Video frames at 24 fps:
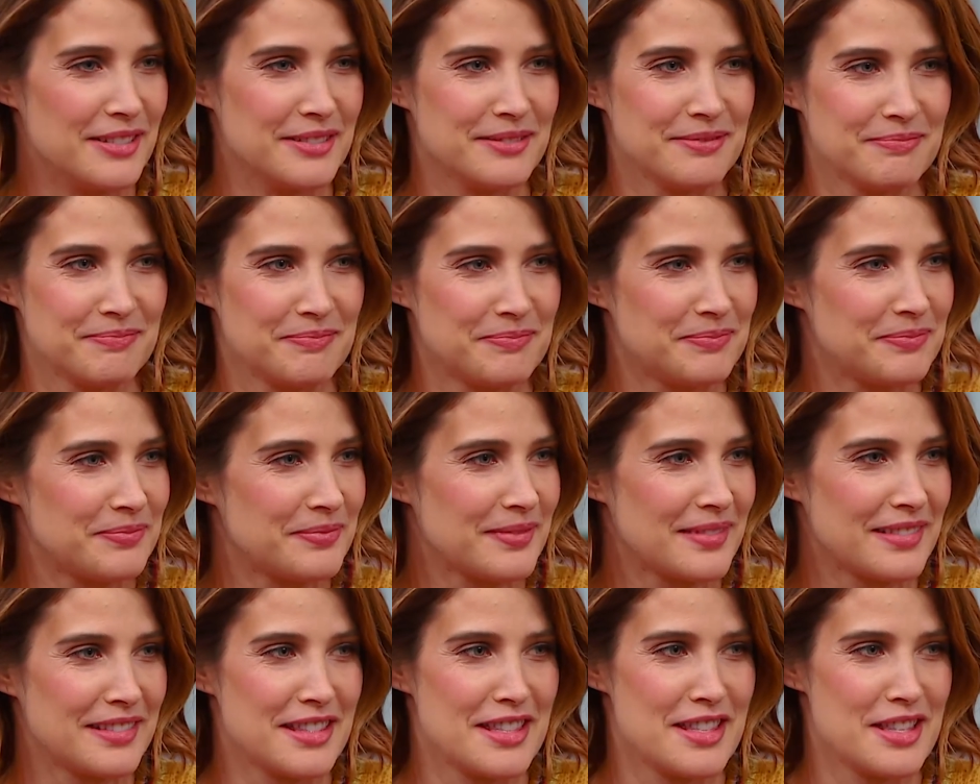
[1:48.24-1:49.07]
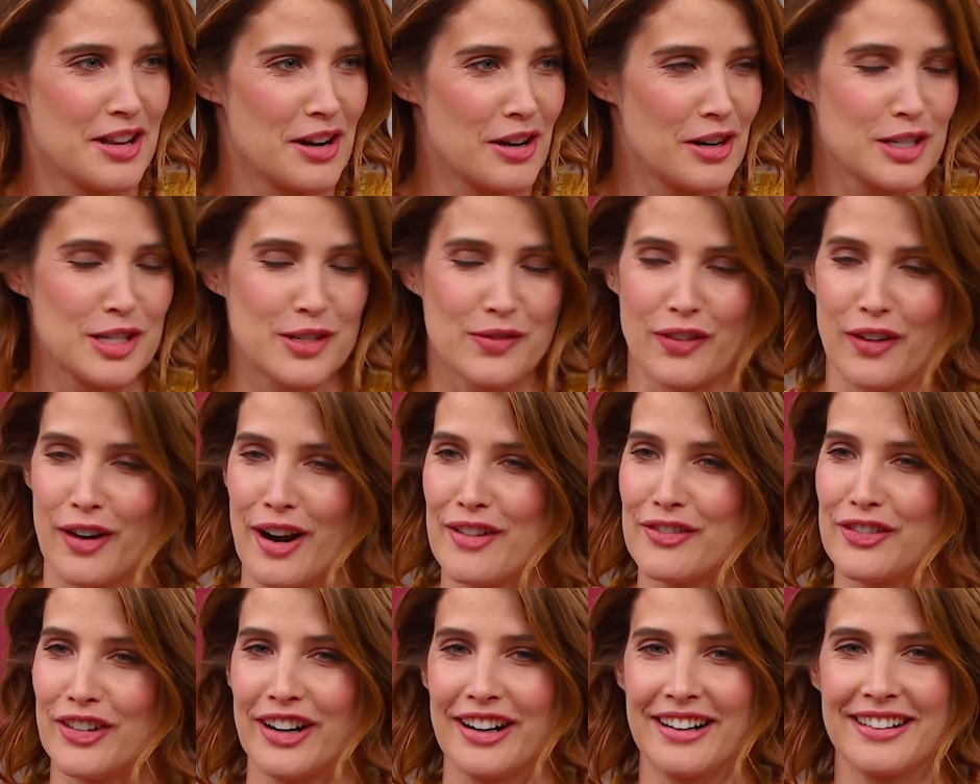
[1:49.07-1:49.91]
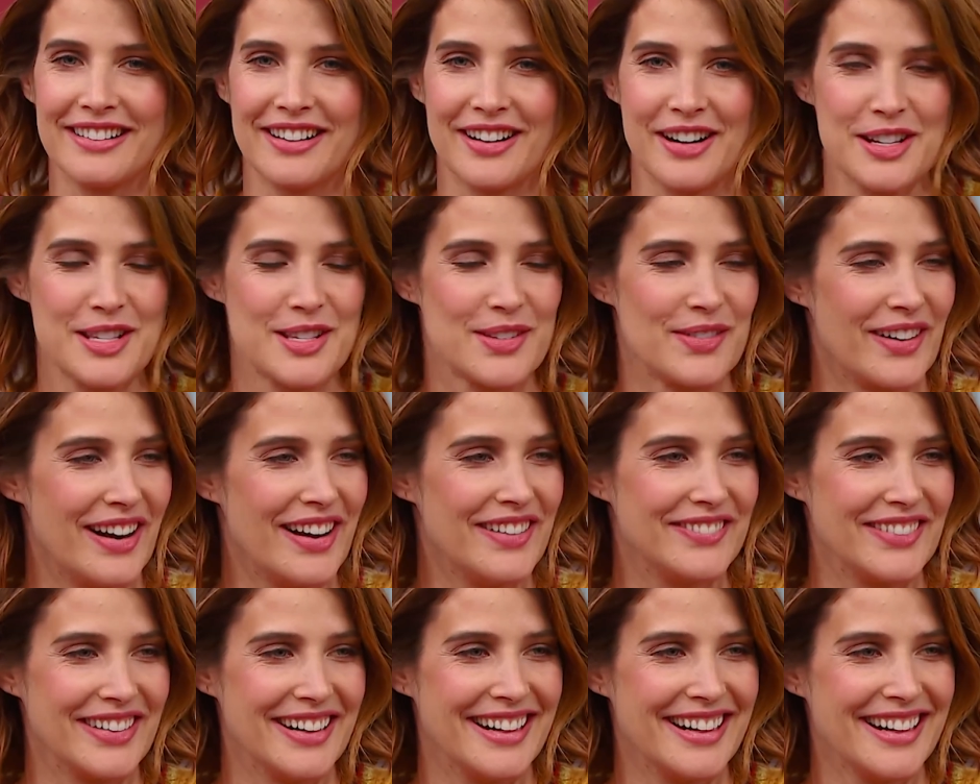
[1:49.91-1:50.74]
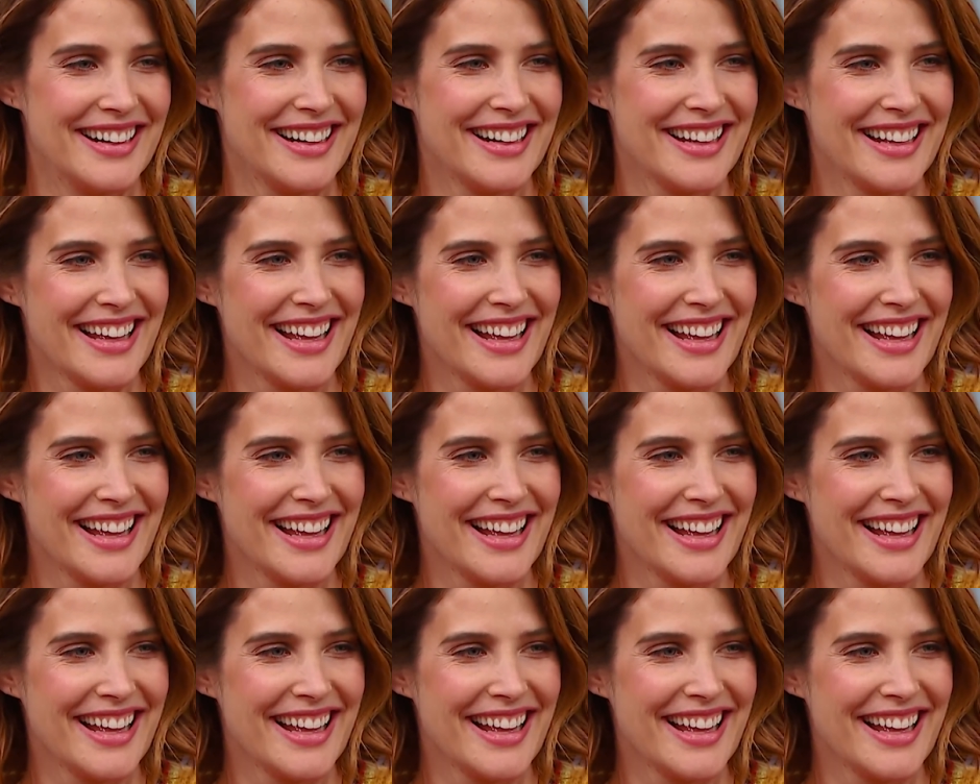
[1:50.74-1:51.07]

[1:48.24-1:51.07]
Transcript: yeah. Nerds forever. Yeah, nerds forever. forever.